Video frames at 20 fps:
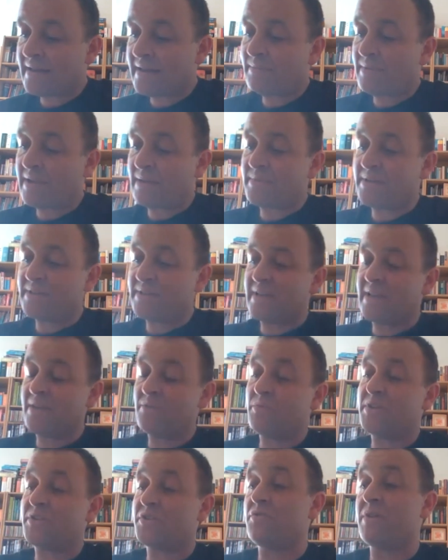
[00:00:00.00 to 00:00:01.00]
Let me
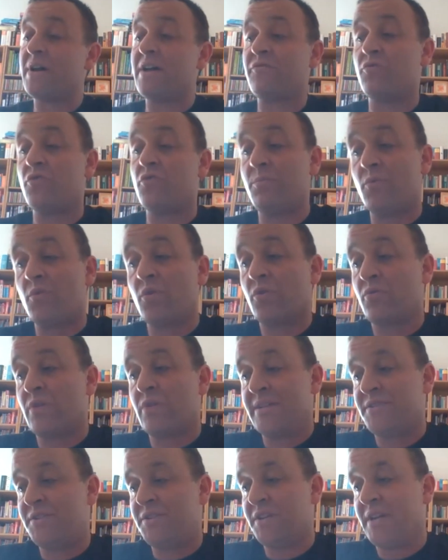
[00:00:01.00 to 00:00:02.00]
see. We do have one more
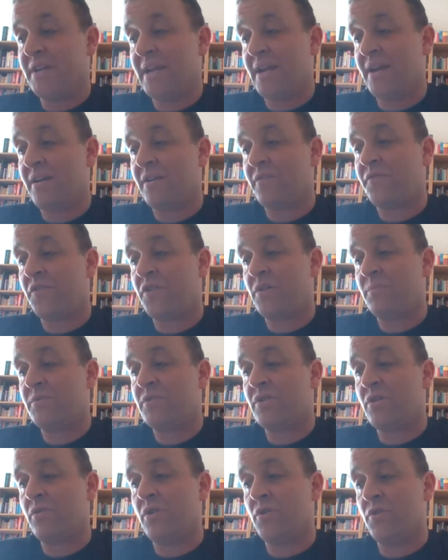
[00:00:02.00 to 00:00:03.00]
question here
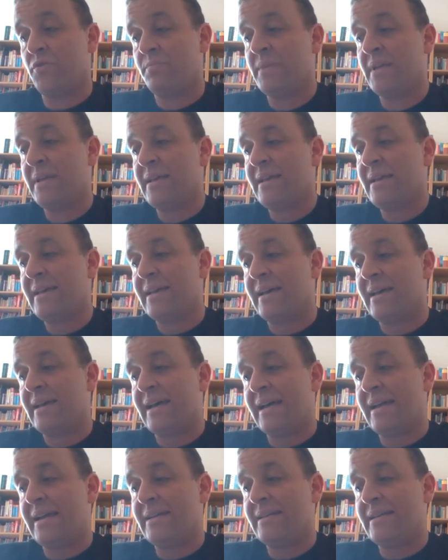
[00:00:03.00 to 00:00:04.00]
from Tolu,
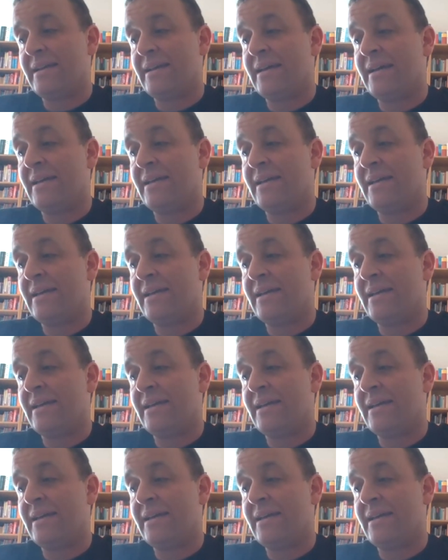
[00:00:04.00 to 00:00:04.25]
and